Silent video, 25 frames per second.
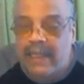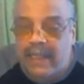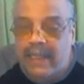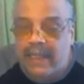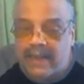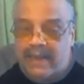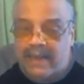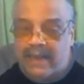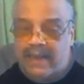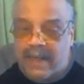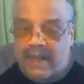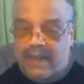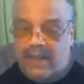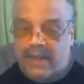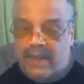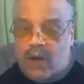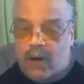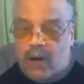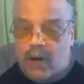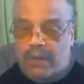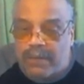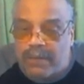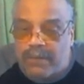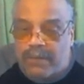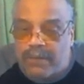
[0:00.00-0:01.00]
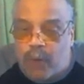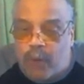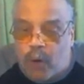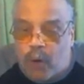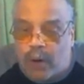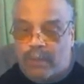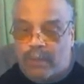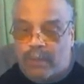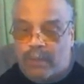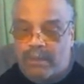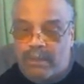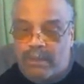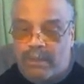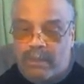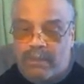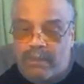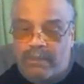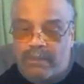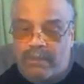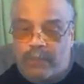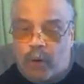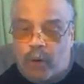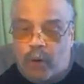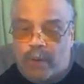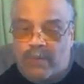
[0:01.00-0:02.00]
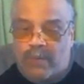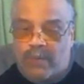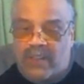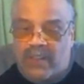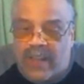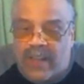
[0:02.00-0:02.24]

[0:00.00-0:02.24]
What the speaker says: it says go to form